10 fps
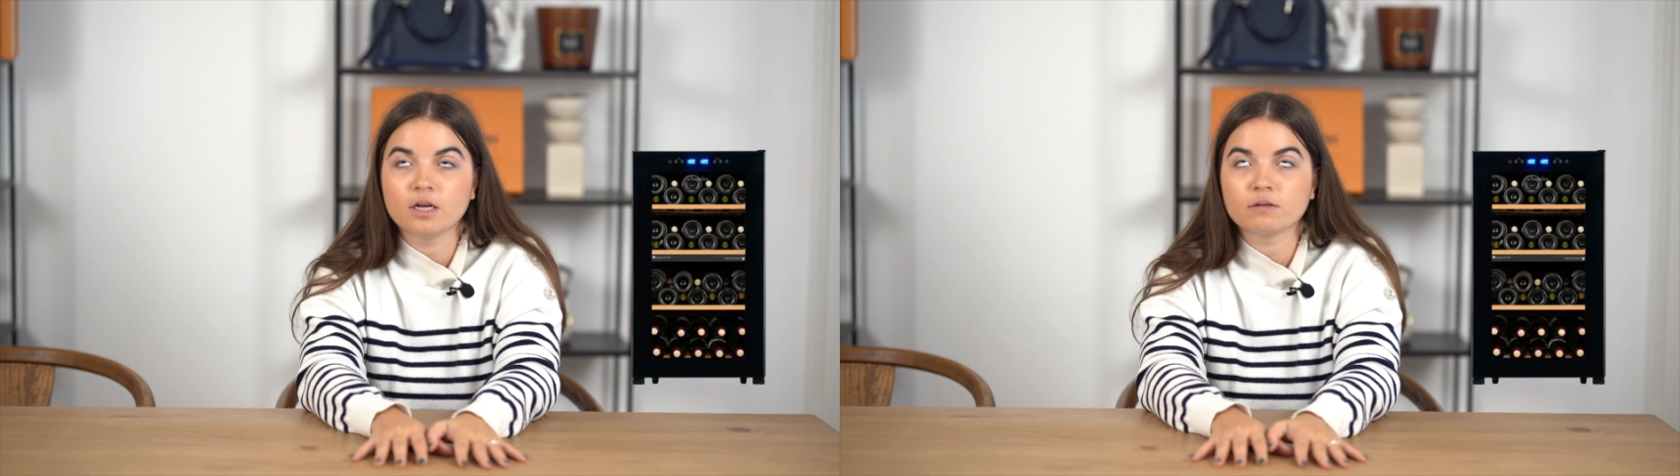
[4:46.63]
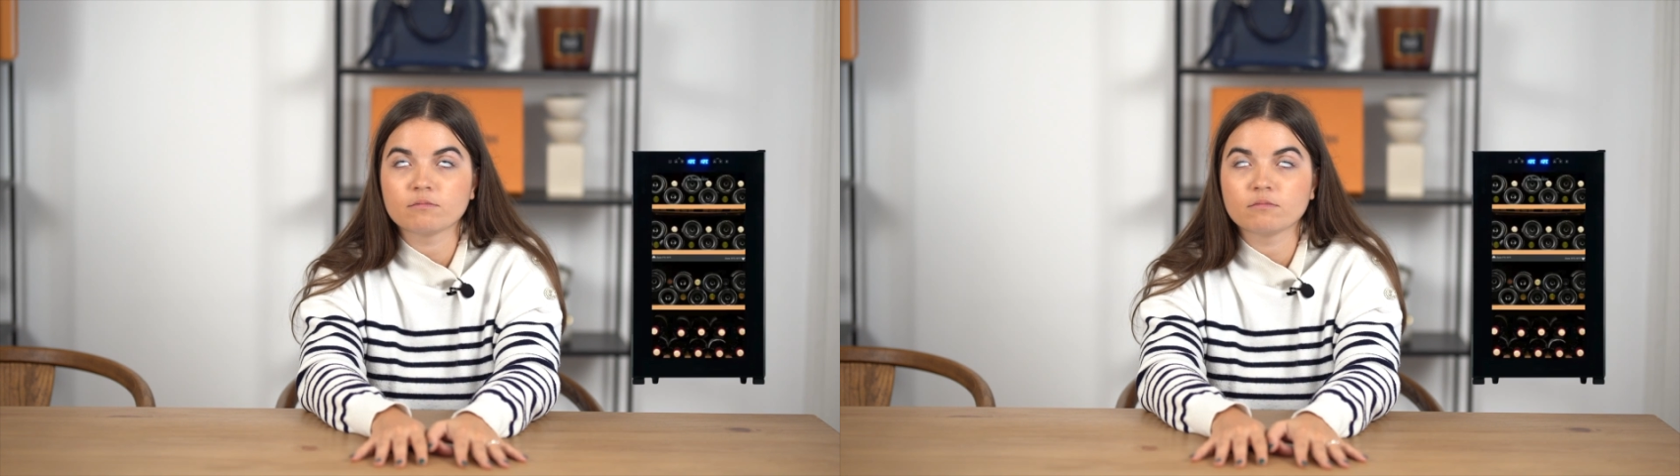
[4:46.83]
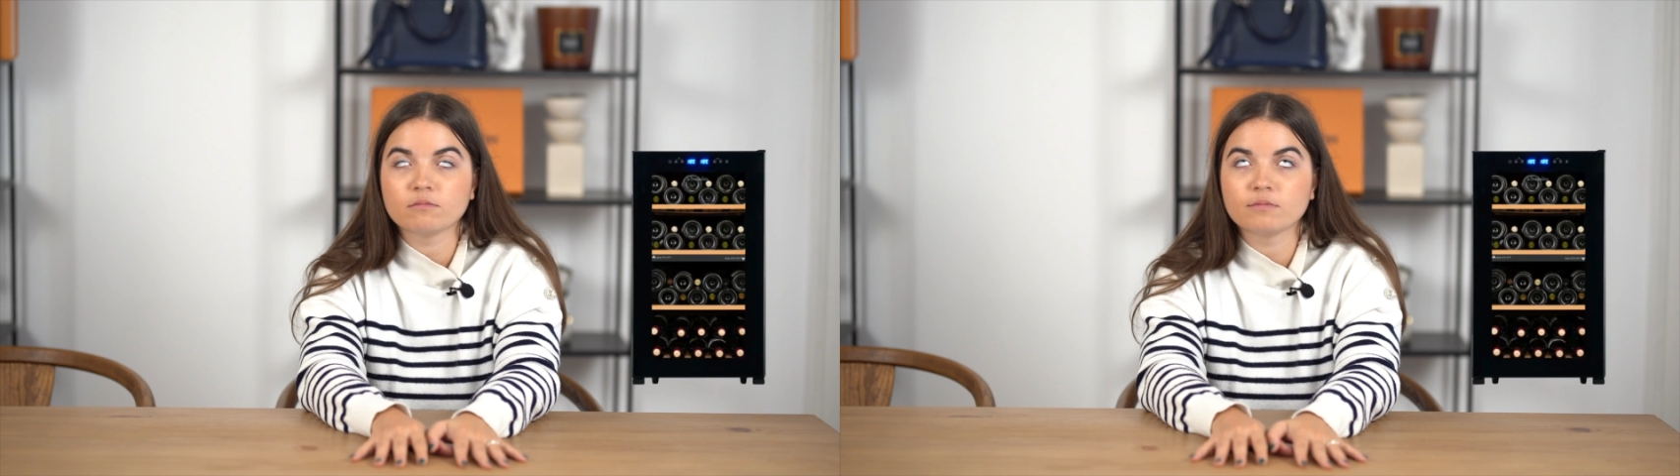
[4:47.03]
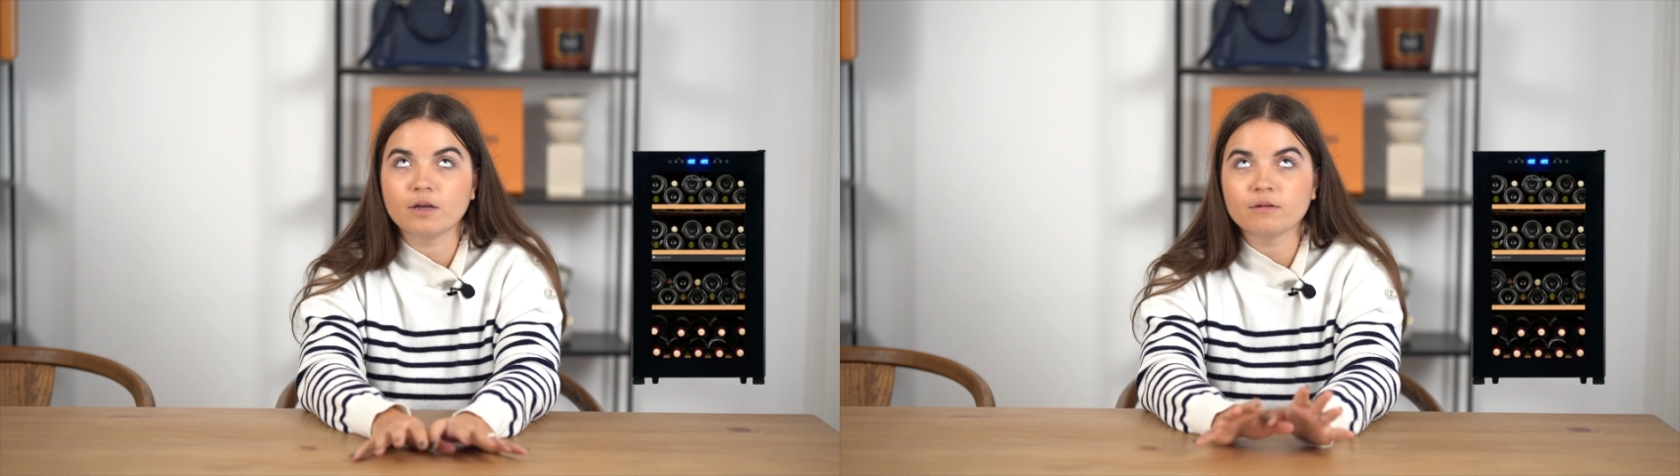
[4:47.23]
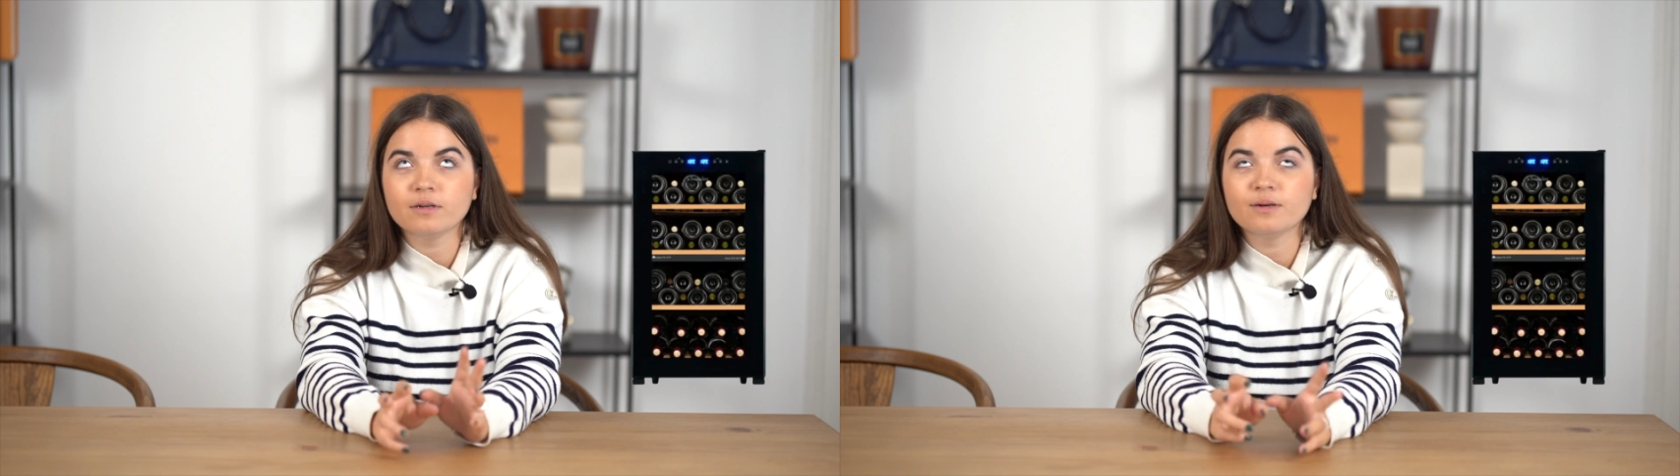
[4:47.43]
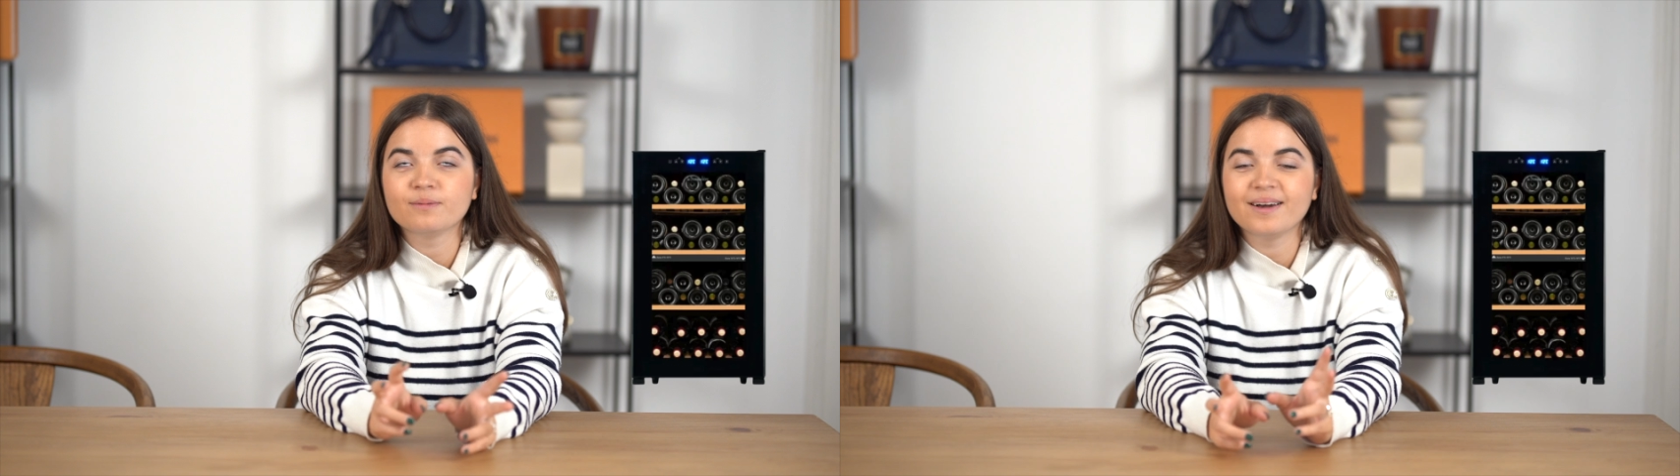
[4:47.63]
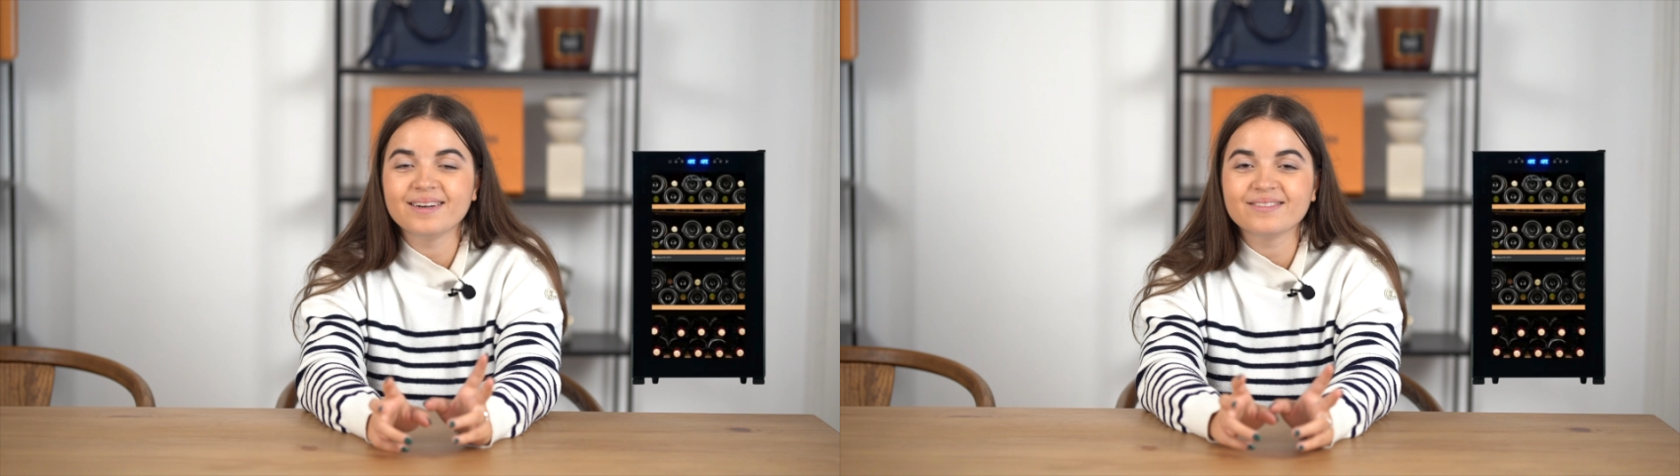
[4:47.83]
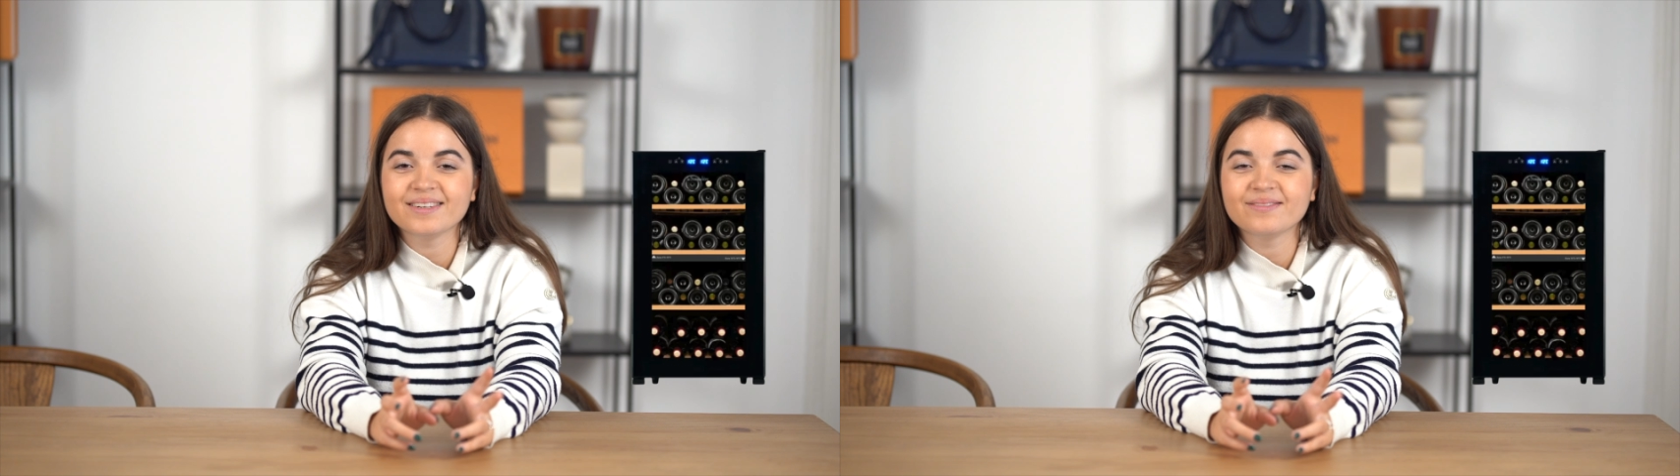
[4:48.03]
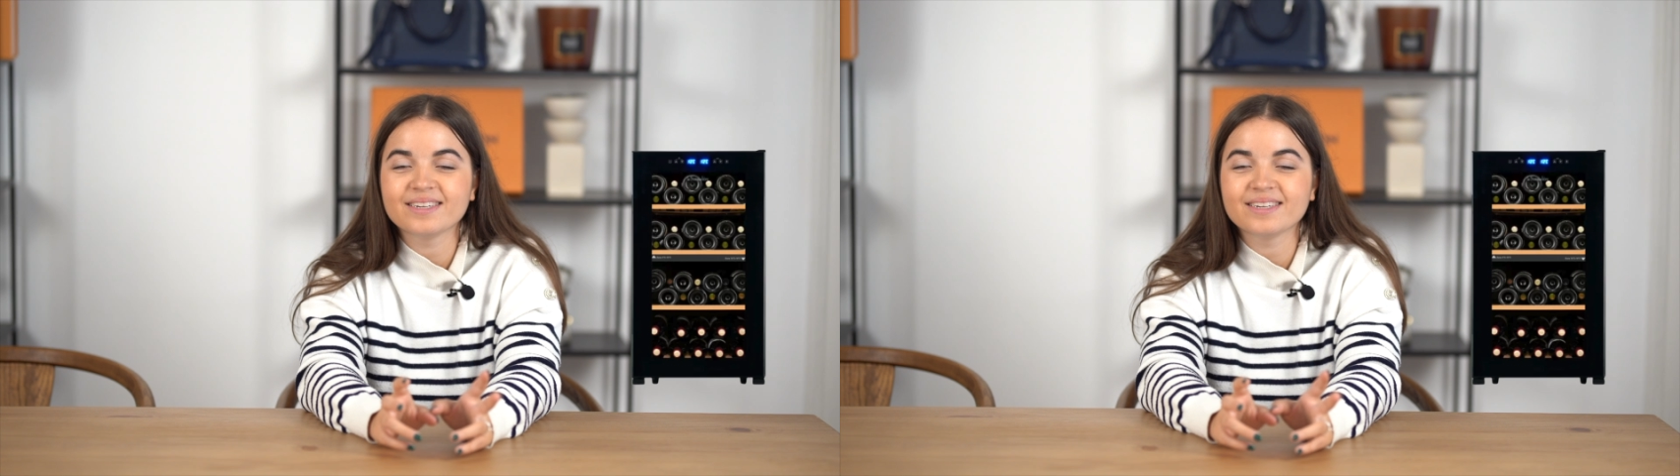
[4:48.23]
like not really a winery,